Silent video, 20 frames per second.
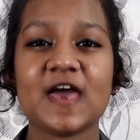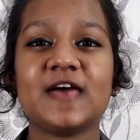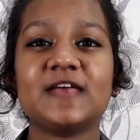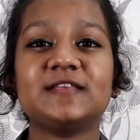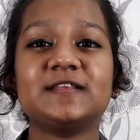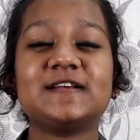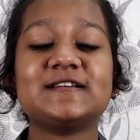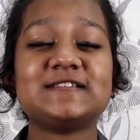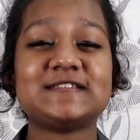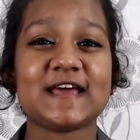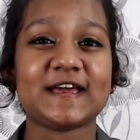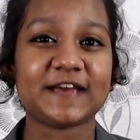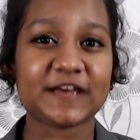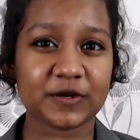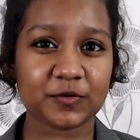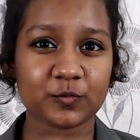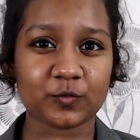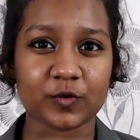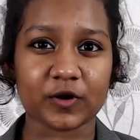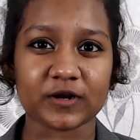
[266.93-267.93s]
The
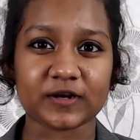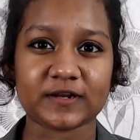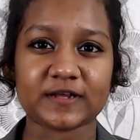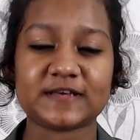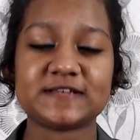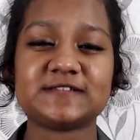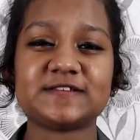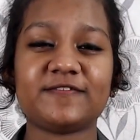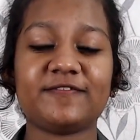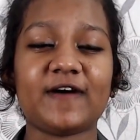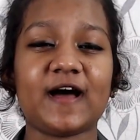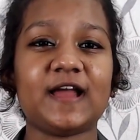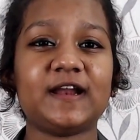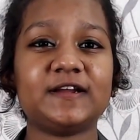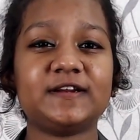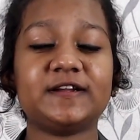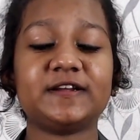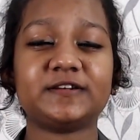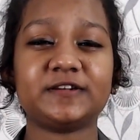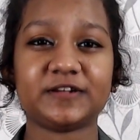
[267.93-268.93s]
second one is a
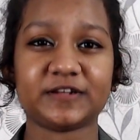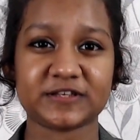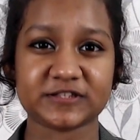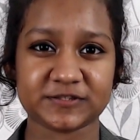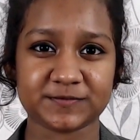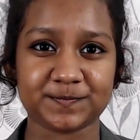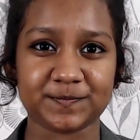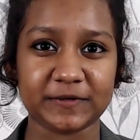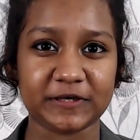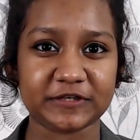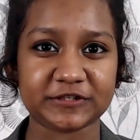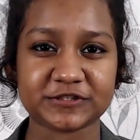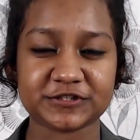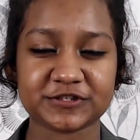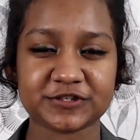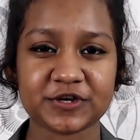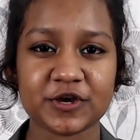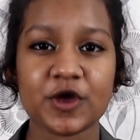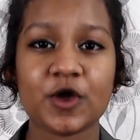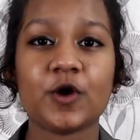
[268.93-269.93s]
valedictory
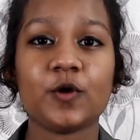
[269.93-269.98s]
speech,